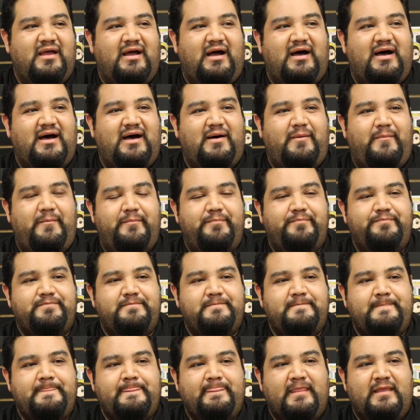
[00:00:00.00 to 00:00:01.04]

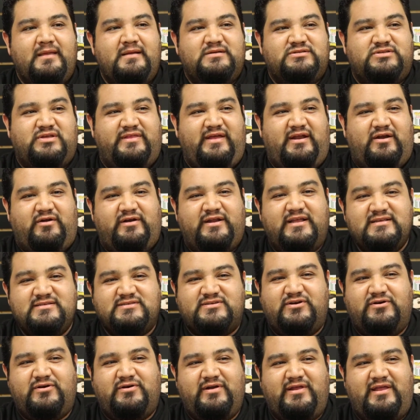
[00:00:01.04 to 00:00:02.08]
So then on his
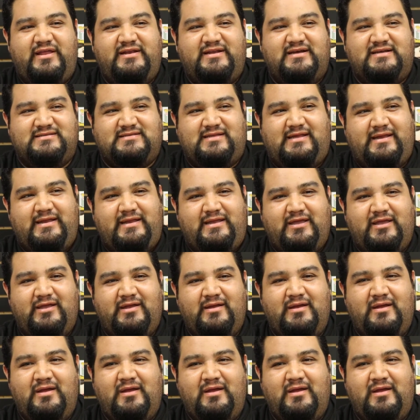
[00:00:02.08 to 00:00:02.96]
turn, he does like